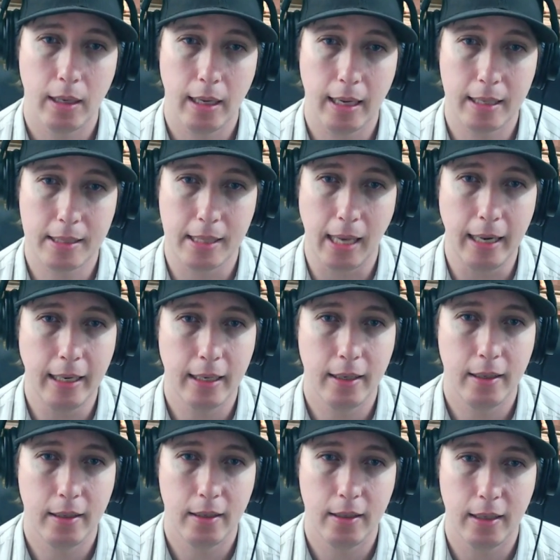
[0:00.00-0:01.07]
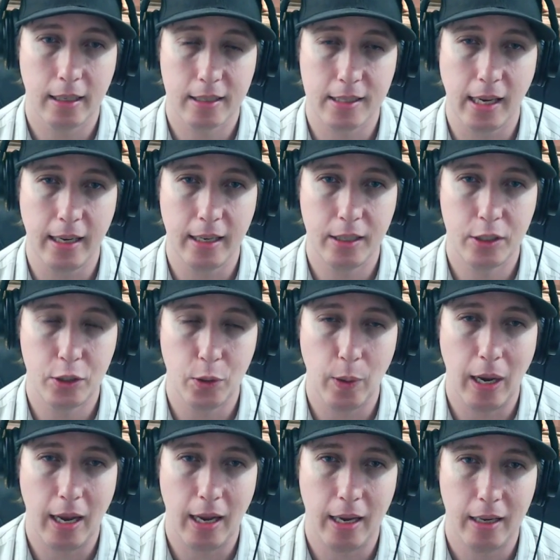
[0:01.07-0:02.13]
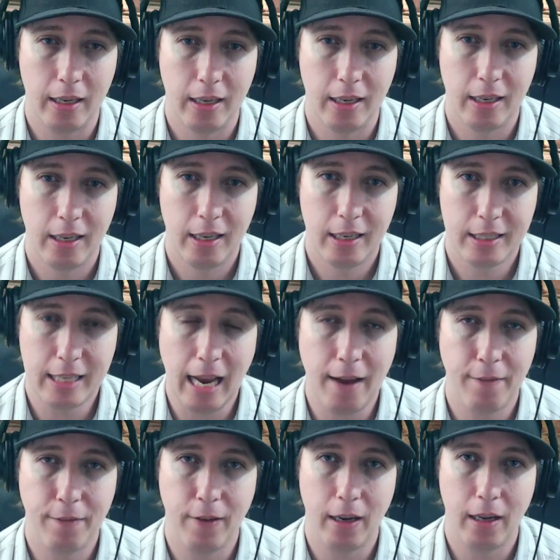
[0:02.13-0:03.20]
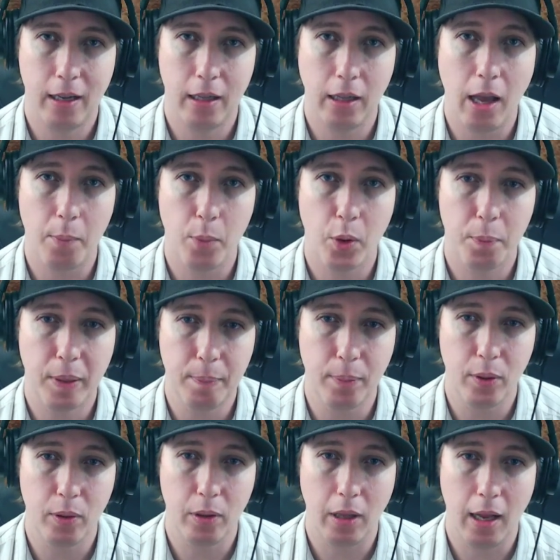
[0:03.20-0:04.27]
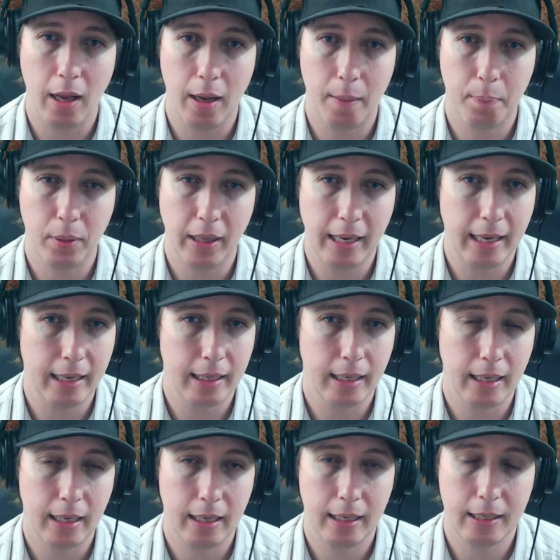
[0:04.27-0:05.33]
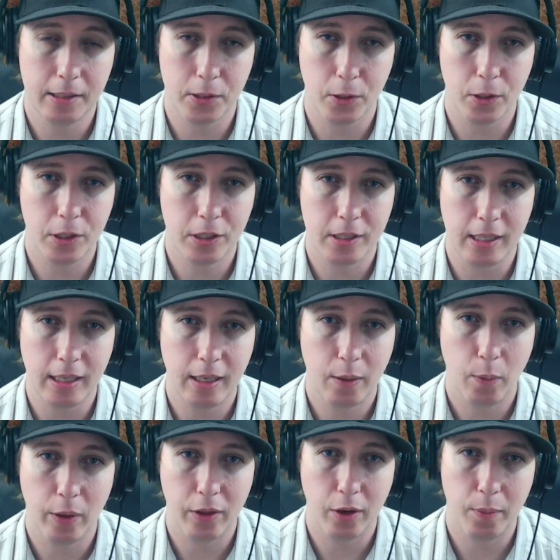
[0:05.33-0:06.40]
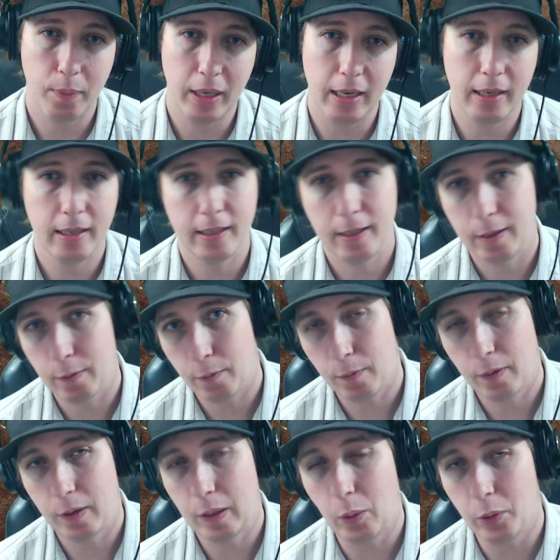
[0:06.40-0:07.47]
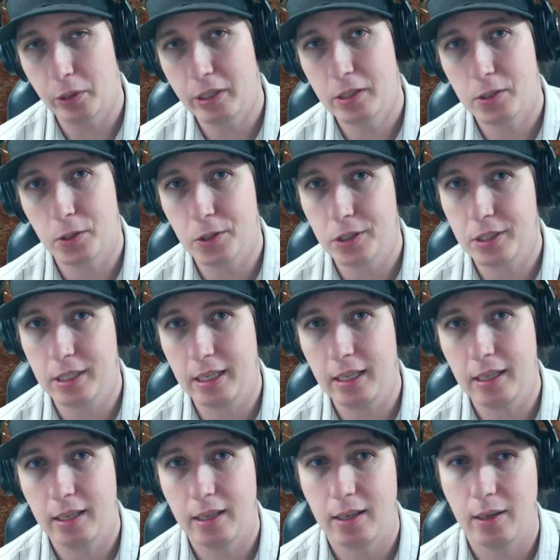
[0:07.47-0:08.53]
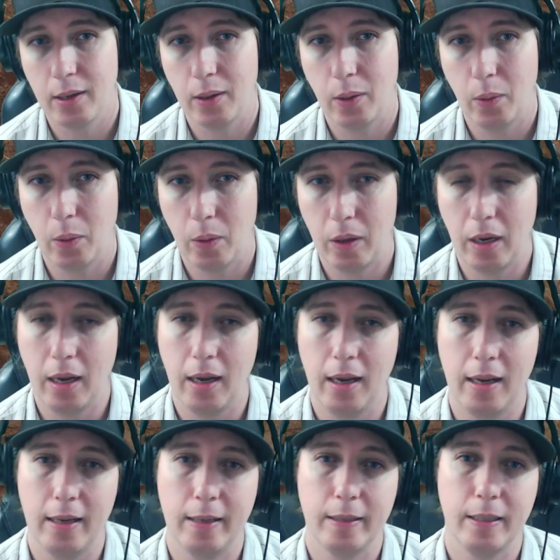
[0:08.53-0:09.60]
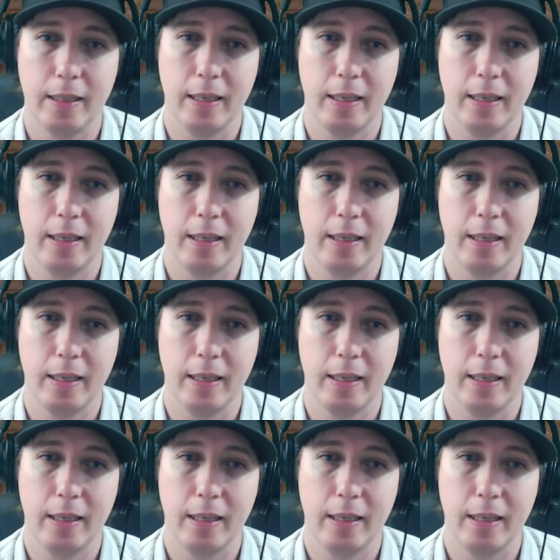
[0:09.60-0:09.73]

excited to have a lot more people playing Insurgency, whether it be old Insurgency, the